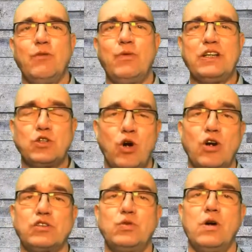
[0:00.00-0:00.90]
we
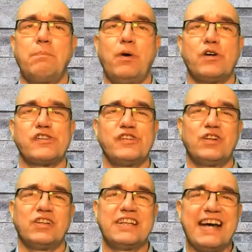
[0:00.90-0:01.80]
talk to a person
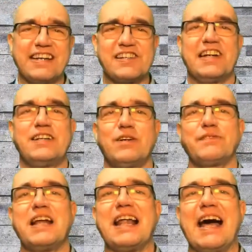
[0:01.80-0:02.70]
on the other side
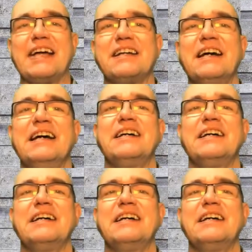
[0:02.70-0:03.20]
of the line